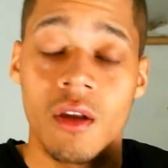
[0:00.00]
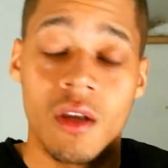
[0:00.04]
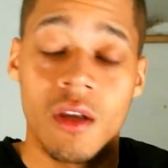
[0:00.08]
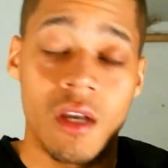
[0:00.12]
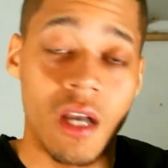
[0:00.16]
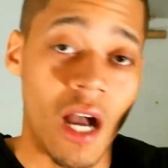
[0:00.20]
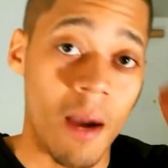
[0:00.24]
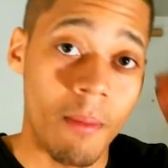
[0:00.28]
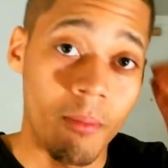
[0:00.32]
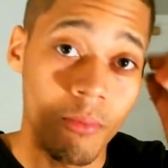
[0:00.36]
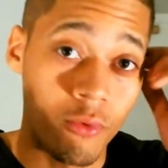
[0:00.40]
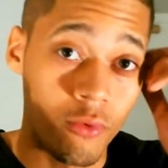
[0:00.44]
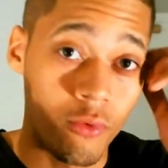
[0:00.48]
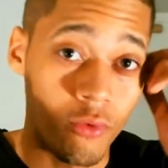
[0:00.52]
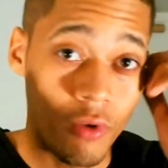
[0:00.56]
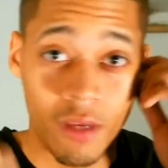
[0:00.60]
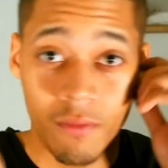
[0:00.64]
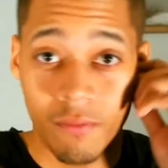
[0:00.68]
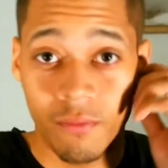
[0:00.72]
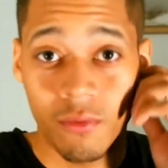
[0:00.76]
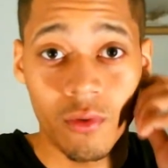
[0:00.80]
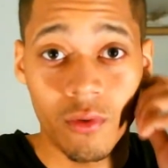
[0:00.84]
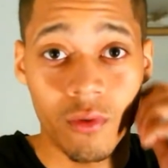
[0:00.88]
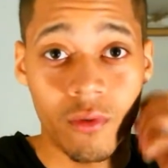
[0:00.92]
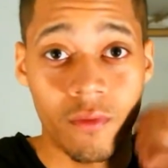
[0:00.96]
I'm
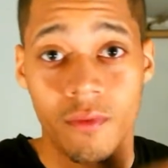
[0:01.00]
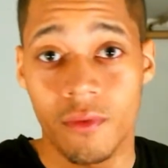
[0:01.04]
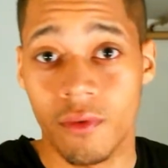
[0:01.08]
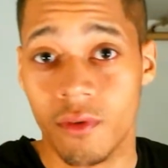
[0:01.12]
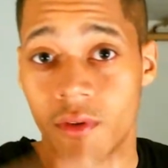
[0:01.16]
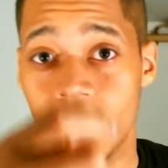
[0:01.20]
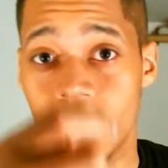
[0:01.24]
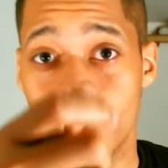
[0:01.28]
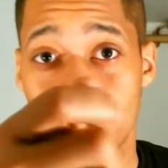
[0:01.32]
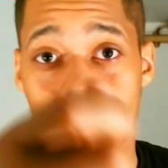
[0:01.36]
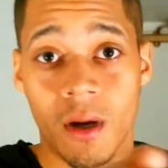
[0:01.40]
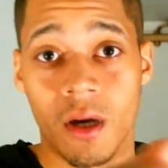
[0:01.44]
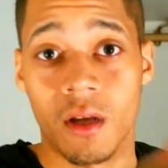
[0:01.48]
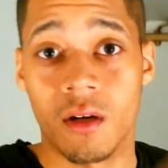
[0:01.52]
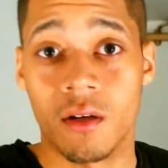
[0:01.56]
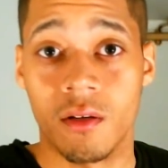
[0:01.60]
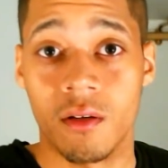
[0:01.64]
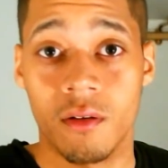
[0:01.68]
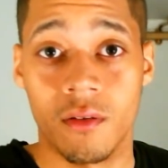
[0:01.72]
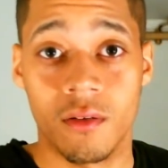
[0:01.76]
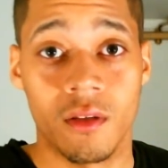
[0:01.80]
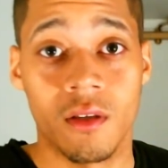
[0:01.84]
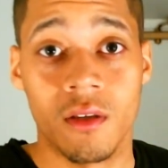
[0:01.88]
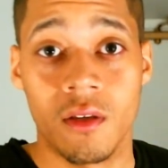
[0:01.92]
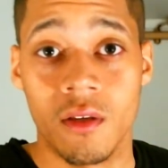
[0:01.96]
grateful for the amount
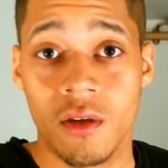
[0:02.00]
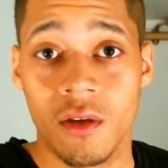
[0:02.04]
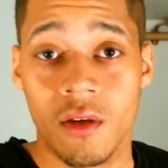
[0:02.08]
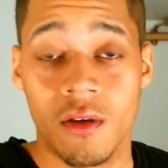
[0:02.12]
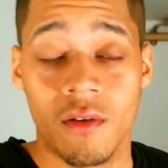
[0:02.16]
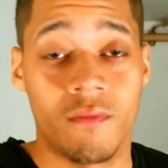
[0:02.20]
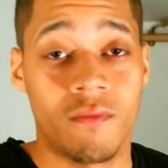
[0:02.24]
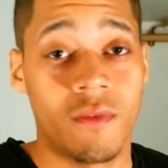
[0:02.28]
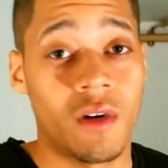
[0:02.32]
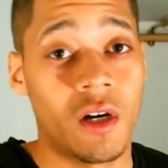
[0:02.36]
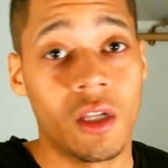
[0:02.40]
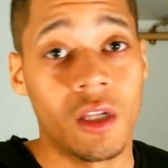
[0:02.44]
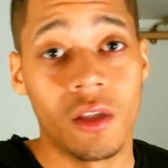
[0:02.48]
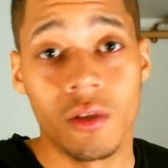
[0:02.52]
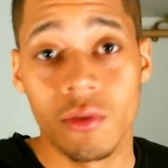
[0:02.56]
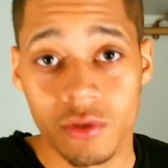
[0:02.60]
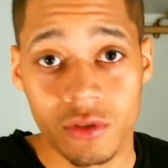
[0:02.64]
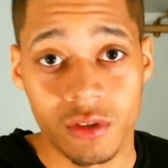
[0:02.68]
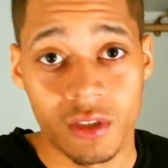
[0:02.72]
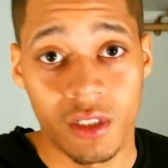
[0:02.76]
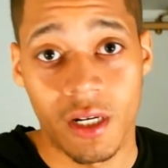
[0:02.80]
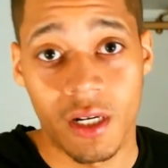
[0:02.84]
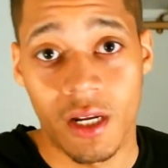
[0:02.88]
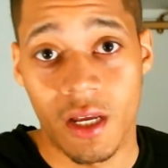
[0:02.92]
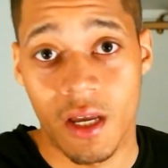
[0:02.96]
of followers
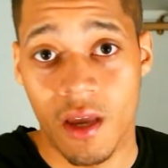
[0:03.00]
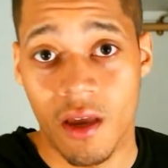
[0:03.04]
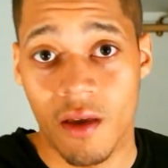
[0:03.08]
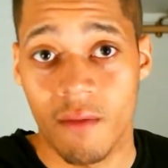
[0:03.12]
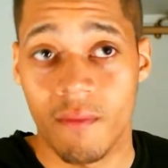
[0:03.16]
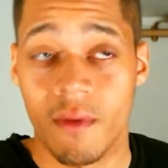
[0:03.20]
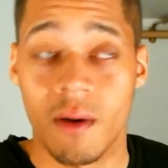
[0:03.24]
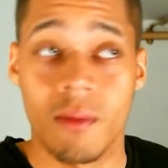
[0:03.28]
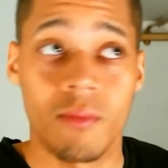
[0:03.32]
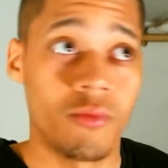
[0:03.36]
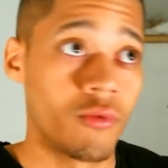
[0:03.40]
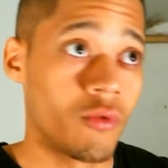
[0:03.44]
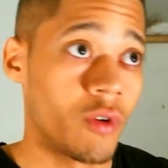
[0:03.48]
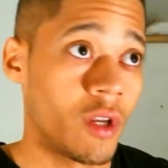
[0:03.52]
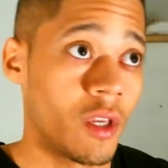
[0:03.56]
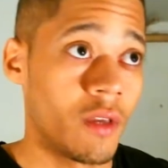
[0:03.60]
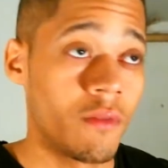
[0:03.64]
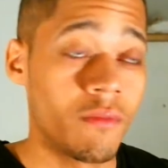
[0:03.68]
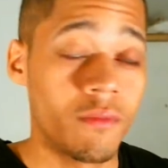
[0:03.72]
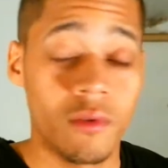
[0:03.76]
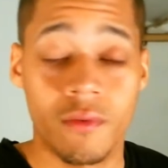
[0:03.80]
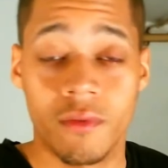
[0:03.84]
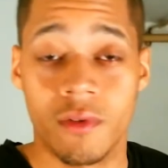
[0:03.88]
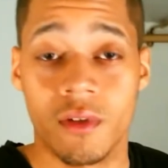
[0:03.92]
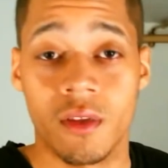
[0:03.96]
that I have. I'm
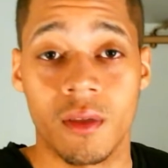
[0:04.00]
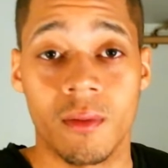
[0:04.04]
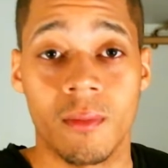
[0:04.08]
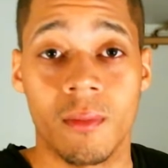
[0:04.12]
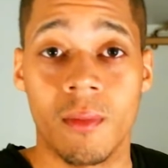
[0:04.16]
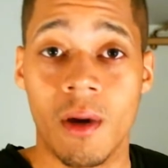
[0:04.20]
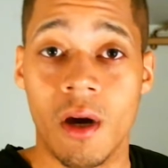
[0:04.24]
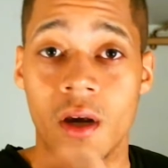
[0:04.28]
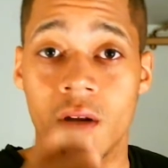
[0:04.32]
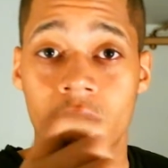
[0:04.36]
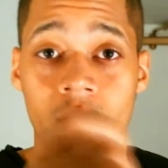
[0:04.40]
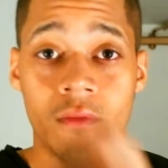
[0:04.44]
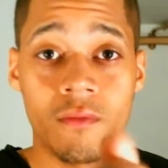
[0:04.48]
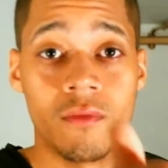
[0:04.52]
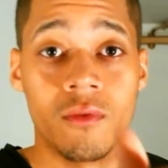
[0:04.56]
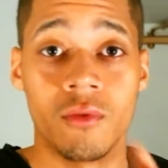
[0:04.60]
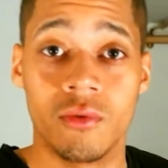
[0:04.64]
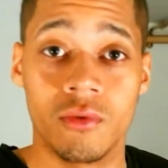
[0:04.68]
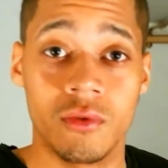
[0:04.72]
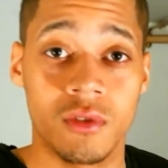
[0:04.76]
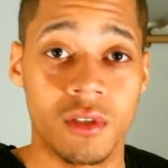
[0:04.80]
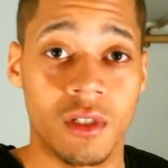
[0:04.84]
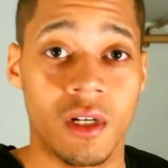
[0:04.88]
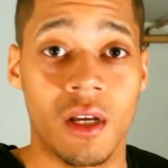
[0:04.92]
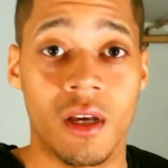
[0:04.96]
grateful for the amount of
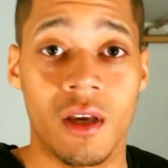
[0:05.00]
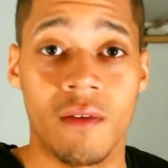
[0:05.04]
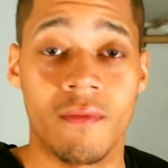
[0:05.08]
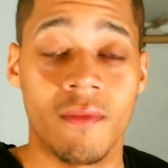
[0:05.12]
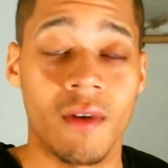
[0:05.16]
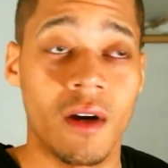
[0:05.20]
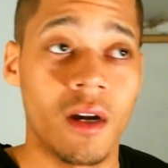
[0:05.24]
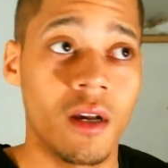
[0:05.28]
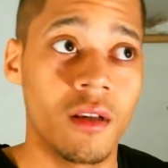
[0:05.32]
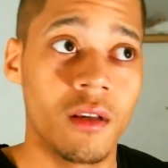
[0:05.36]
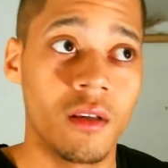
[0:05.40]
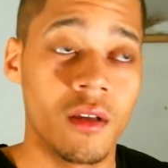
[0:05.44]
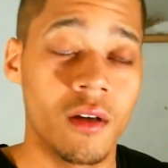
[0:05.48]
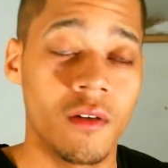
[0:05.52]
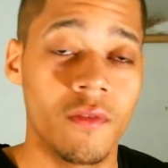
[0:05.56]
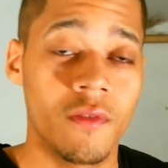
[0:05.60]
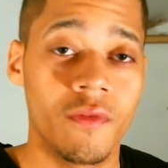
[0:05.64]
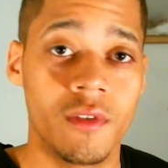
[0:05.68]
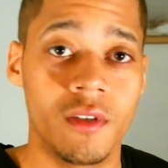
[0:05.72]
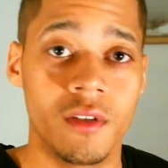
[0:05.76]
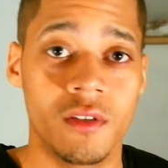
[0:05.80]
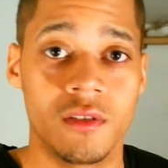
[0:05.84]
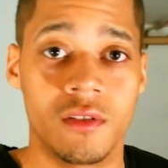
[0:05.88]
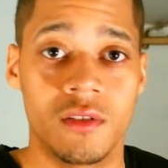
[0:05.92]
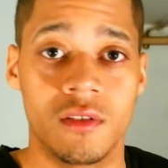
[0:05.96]
views that I have. I love
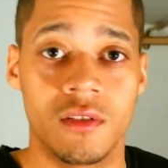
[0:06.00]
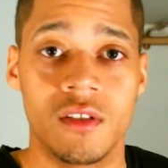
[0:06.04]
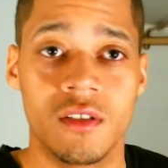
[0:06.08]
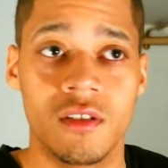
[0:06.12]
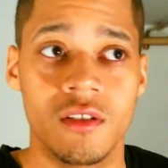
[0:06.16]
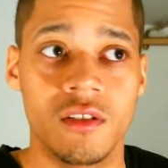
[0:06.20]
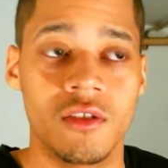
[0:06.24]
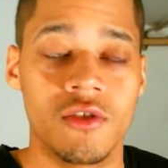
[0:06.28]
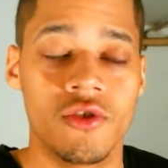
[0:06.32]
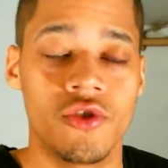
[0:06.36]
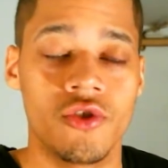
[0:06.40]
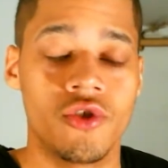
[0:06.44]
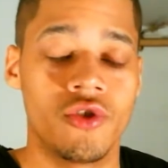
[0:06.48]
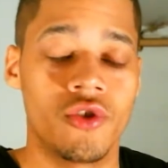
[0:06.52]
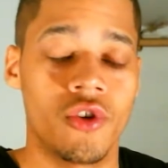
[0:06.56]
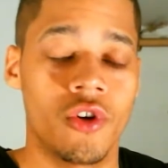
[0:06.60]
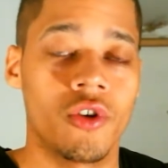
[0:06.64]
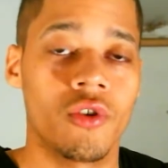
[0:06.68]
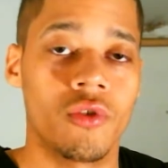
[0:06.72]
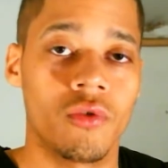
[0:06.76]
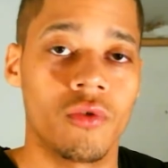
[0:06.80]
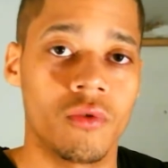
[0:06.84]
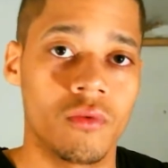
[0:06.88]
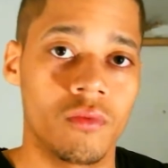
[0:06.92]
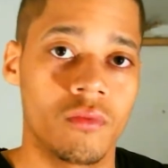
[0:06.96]
this. This is a
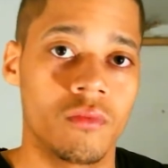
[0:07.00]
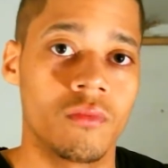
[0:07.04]
journal.